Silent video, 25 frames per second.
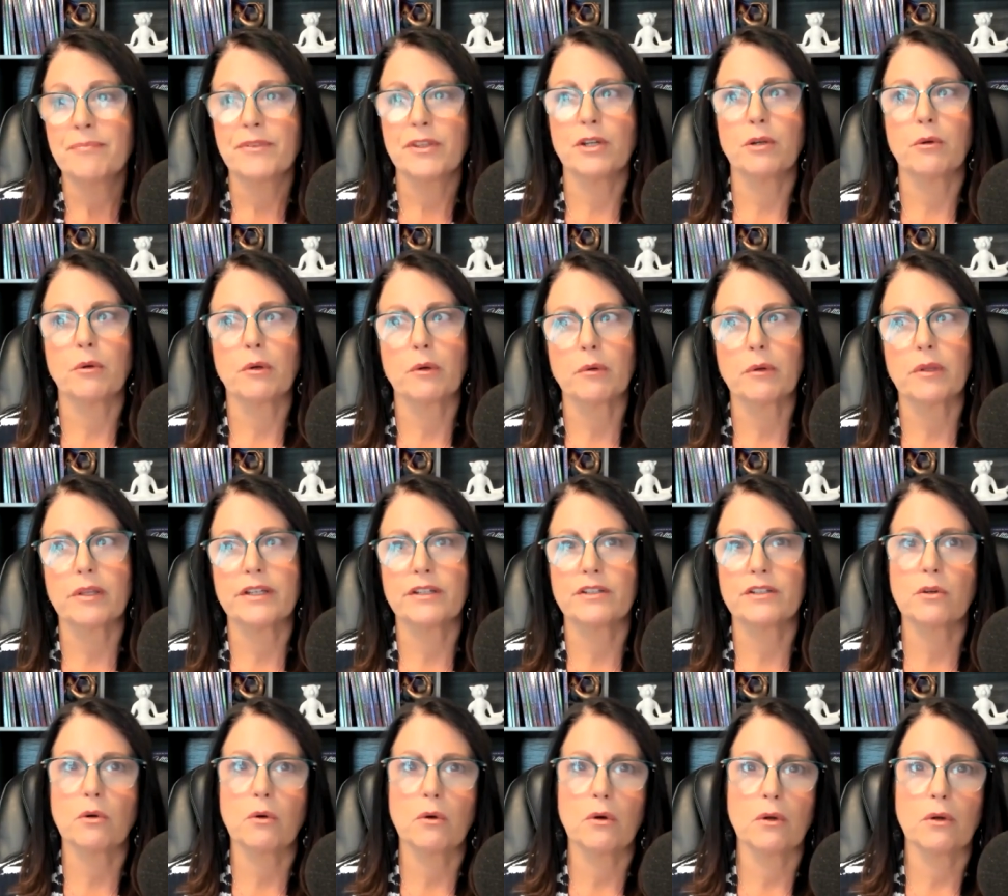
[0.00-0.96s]
you know were really
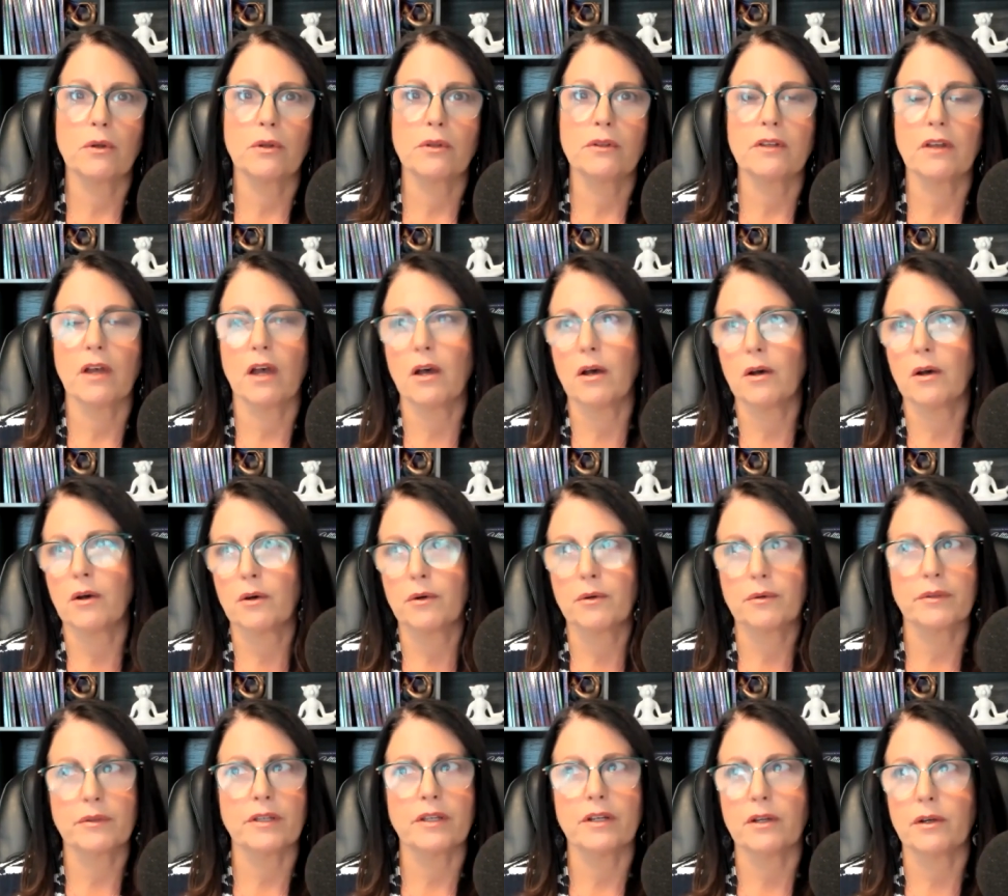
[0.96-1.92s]
told
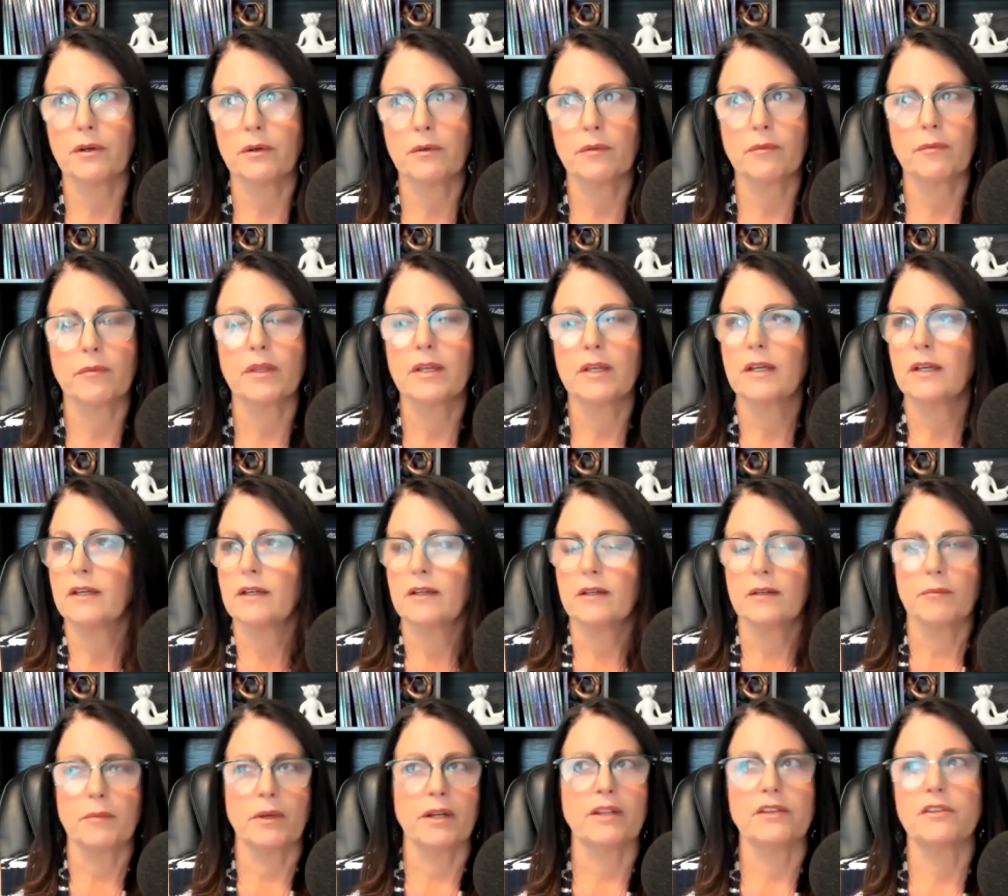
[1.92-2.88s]
oh you know
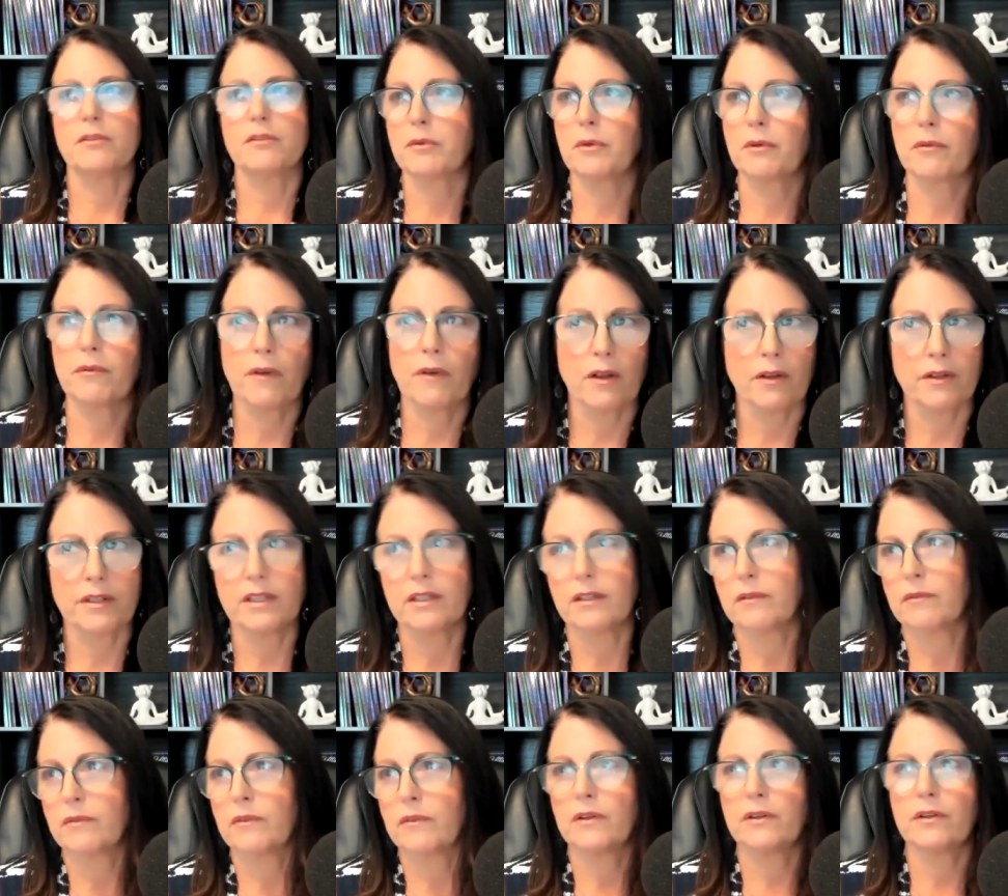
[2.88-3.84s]
money's the root of all
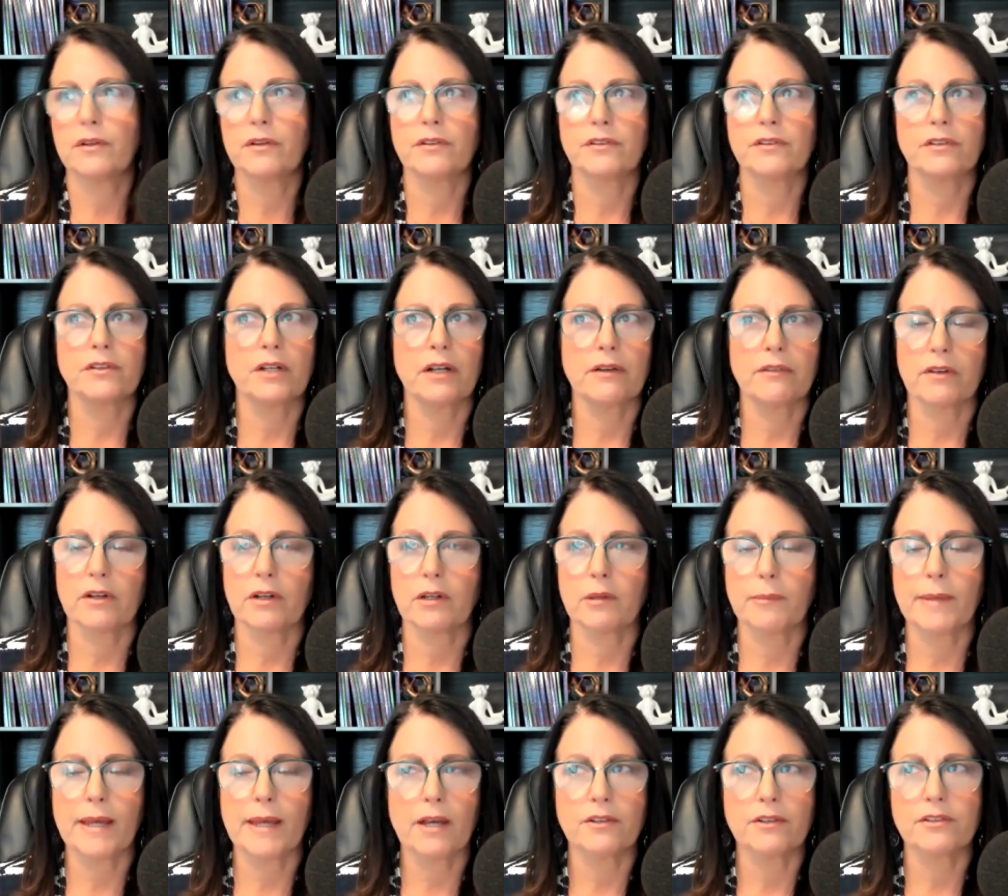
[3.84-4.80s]
evils. You're never going to
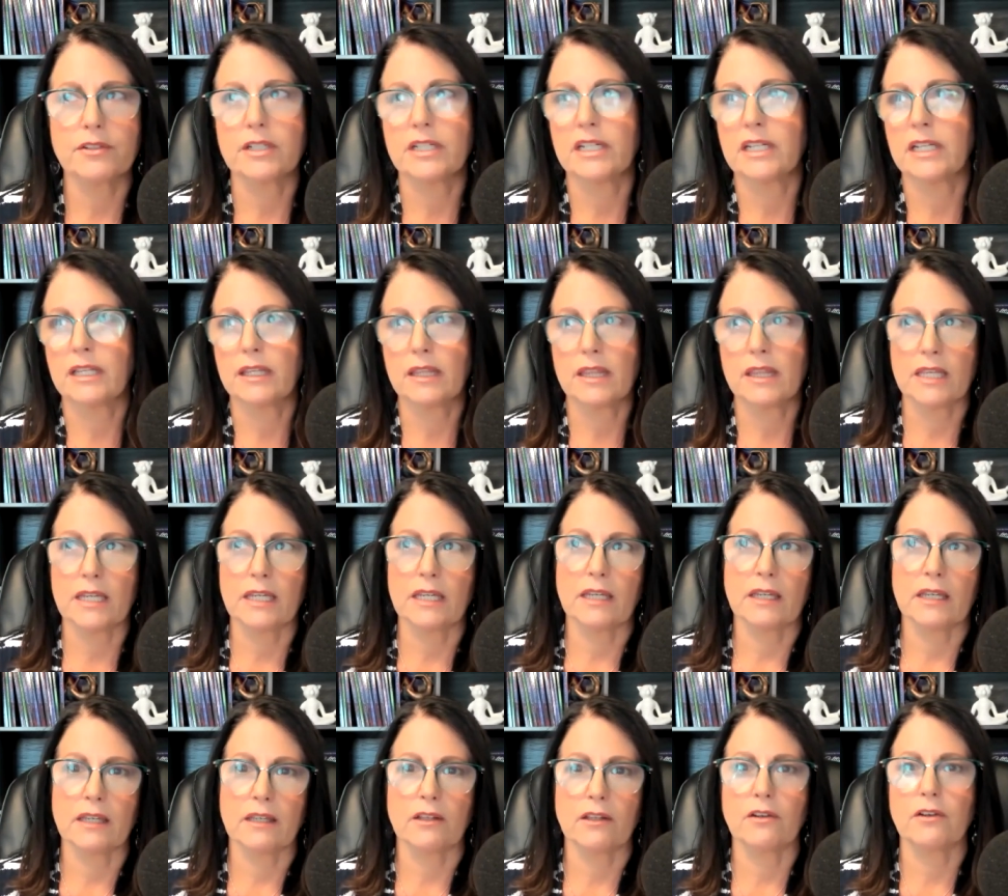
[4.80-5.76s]
amount to
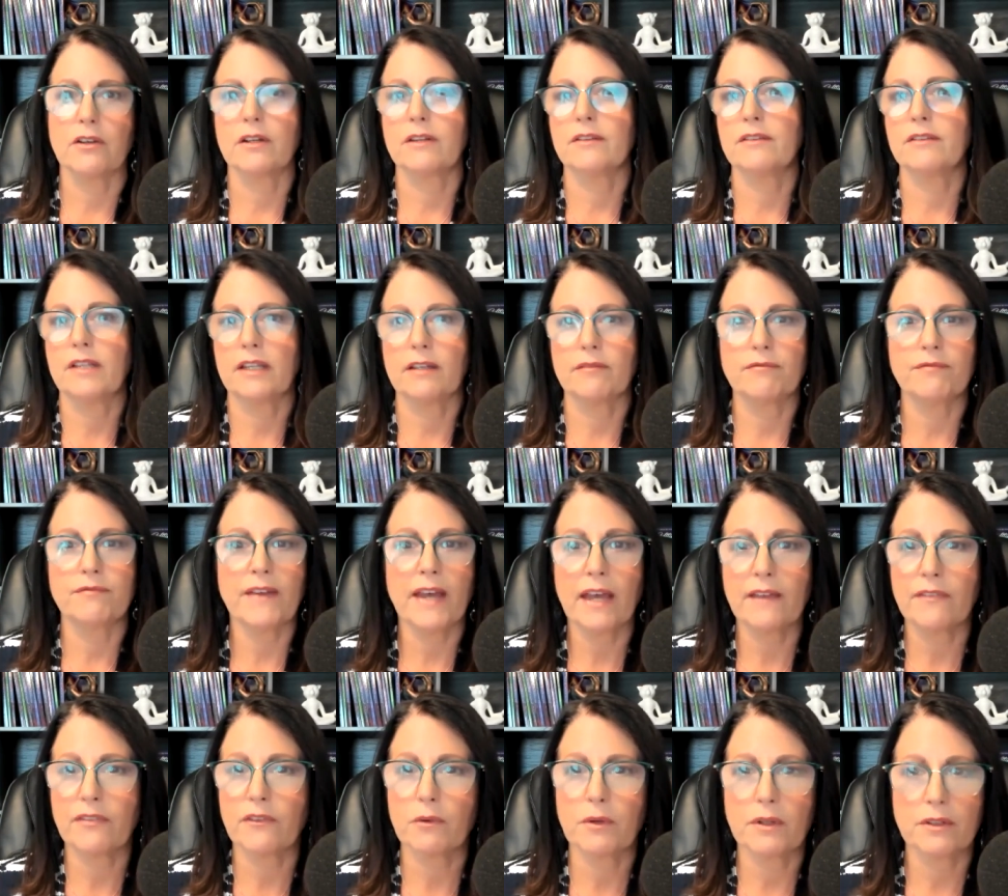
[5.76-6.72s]
anything. You're going to stay
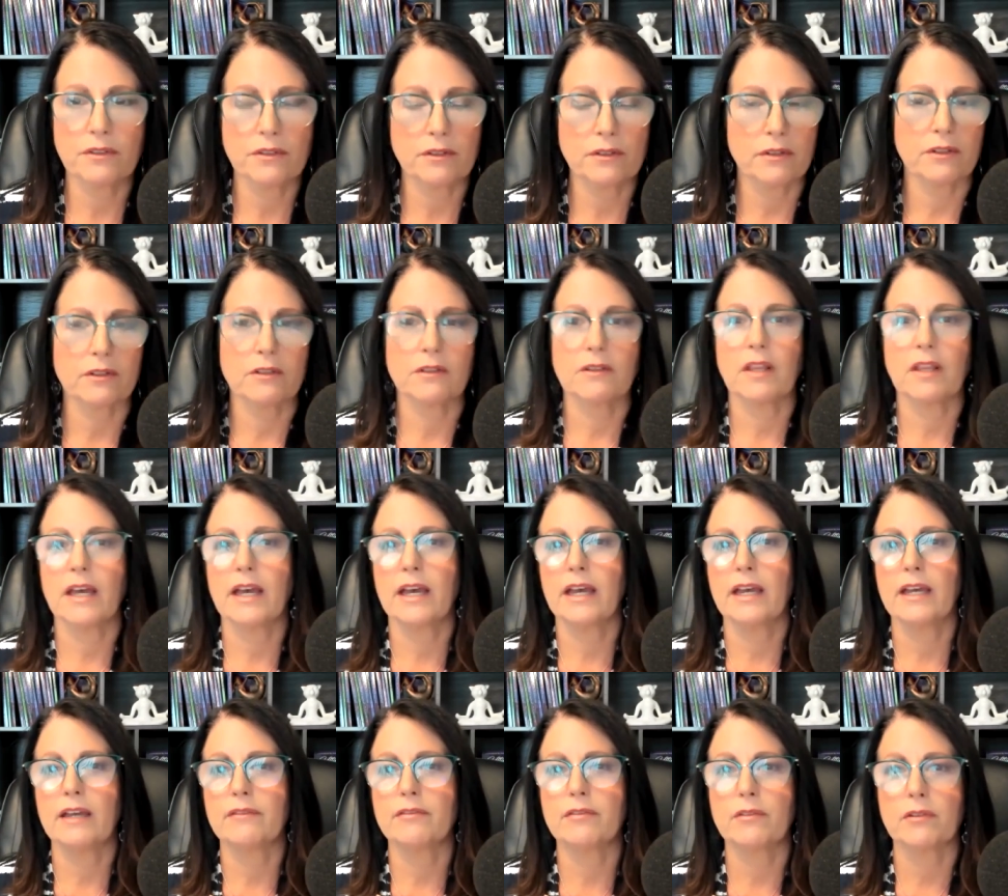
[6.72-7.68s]
fat the rest of your
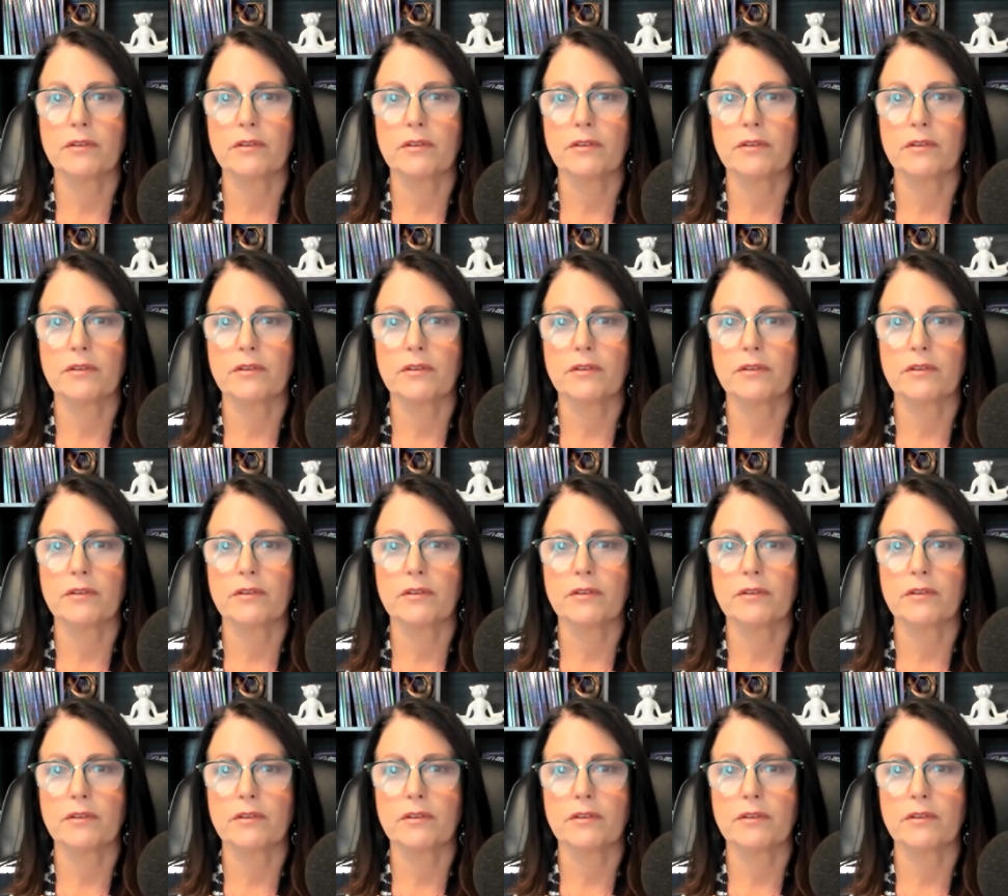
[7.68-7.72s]
life.